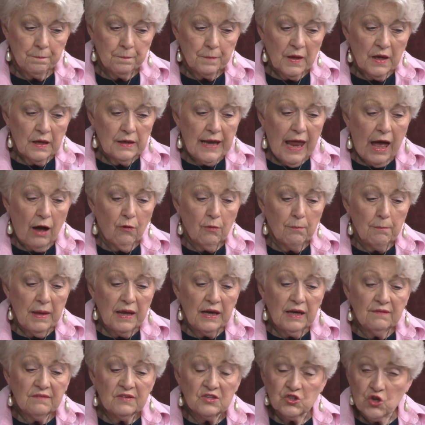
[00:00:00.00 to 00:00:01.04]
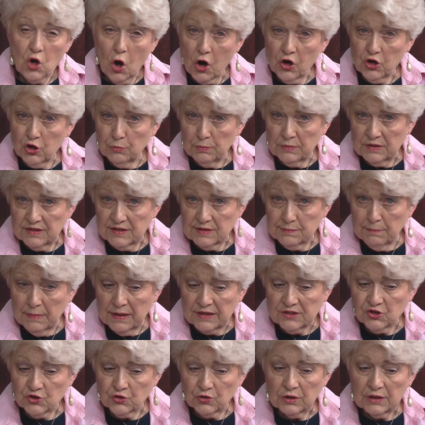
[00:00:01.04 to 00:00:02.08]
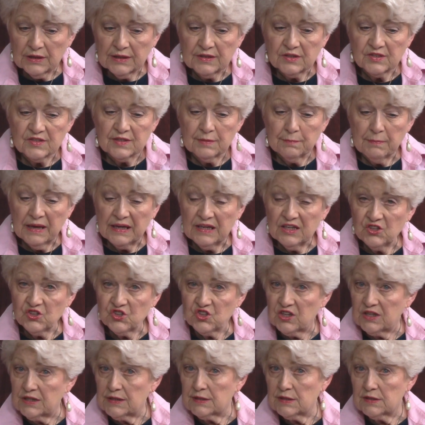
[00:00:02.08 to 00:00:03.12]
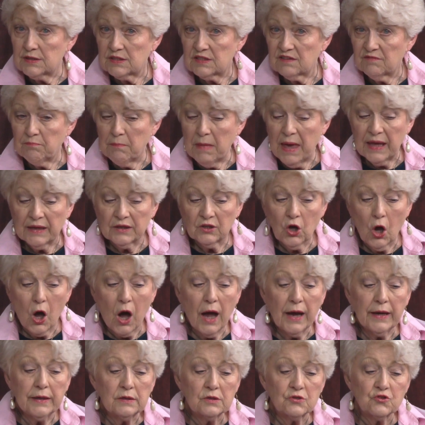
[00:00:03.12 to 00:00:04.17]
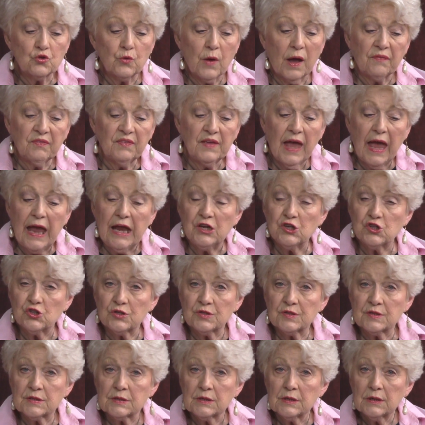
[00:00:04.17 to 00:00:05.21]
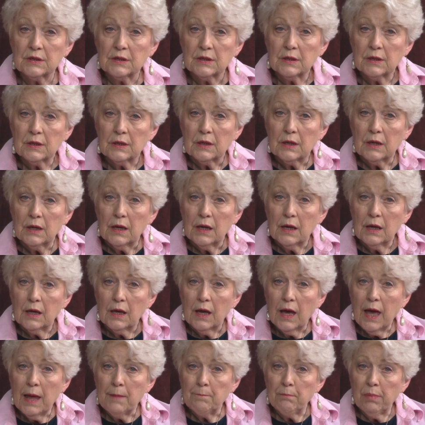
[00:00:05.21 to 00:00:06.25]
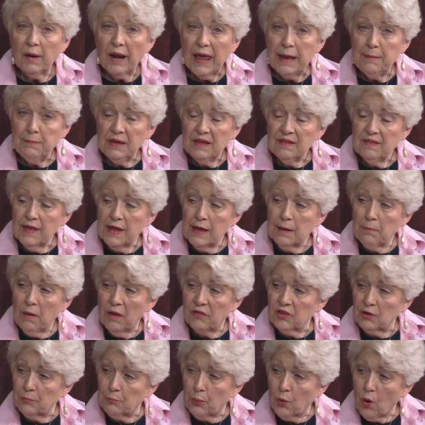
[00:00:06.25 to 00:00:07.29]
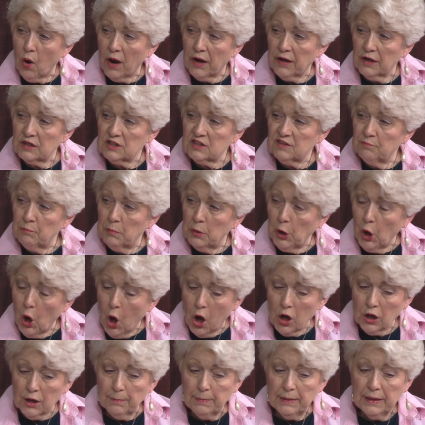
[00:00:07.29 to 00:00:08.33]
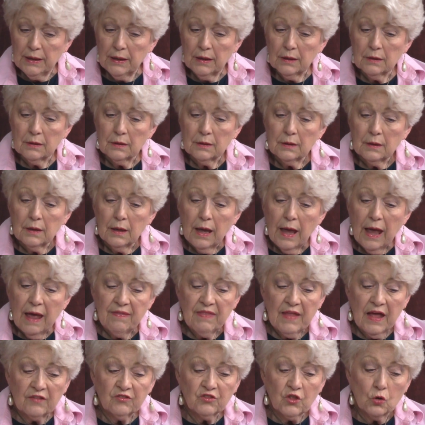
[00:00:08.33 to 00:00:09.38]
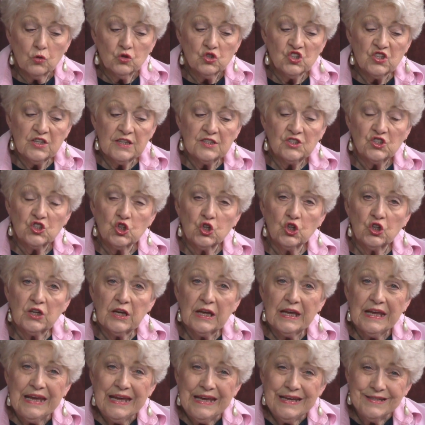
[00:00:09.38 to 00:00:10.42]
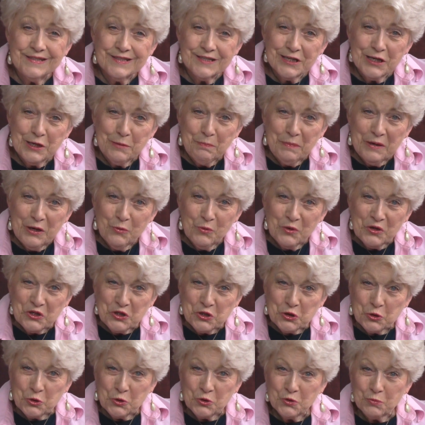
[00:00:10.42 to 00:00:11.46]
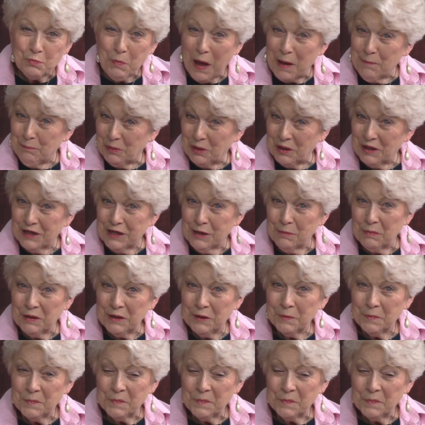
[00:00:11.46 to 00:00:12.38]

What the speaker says: Now, many of his arguments, Musser lists the many sins of mankind throughout the ages and blaming them on the product of monogamy, and that those sins could easily be reduced by polygamy.